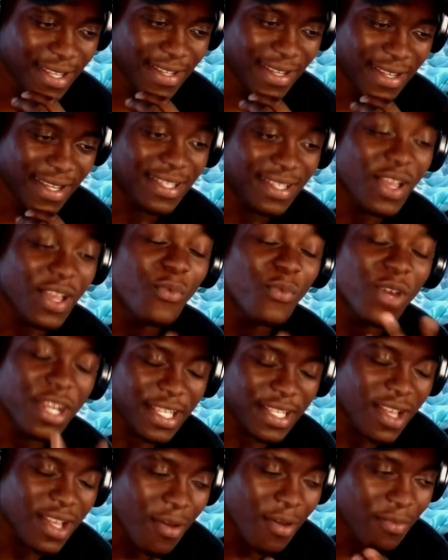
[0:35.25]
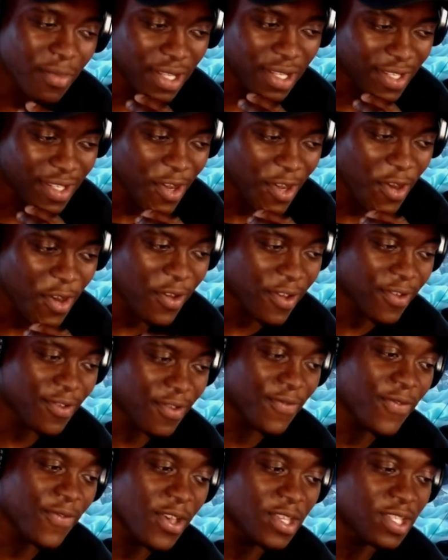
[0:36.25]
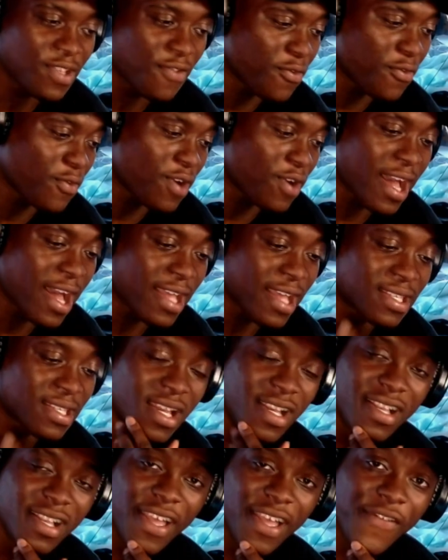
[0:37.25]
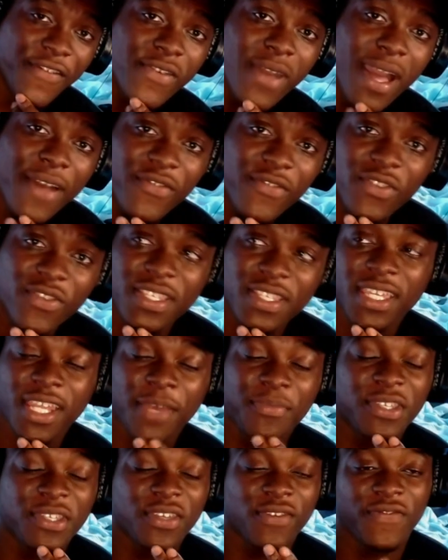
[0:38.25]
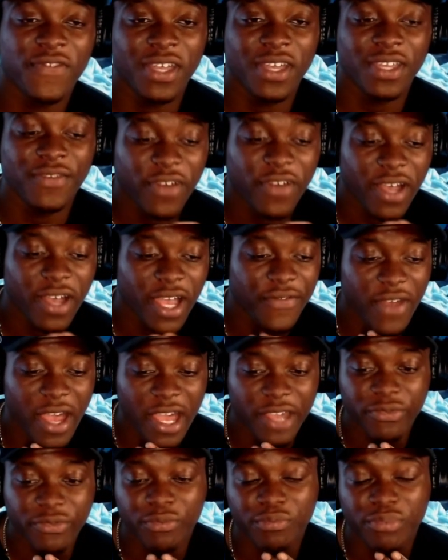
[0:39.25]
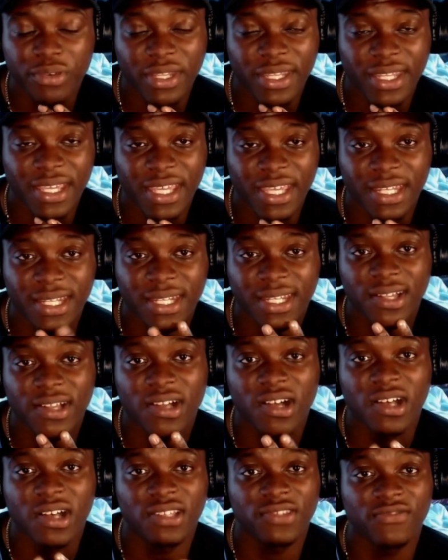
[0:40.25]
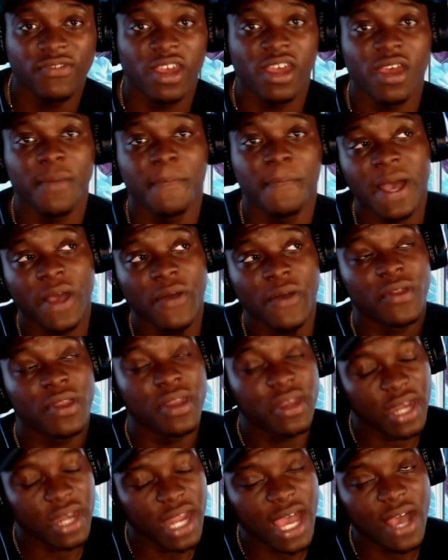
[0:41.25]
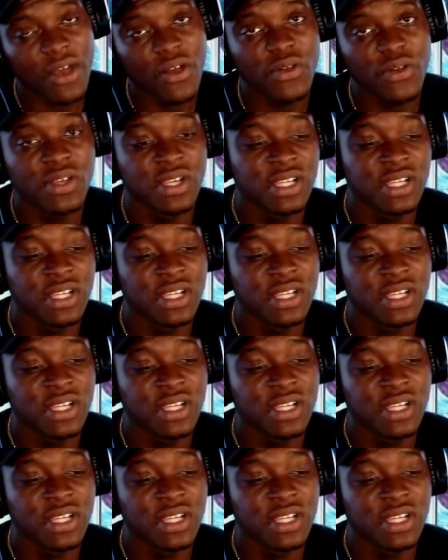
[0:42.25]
So first of all, guys, if you have not seen episode 35, I will put it in the cards right about now.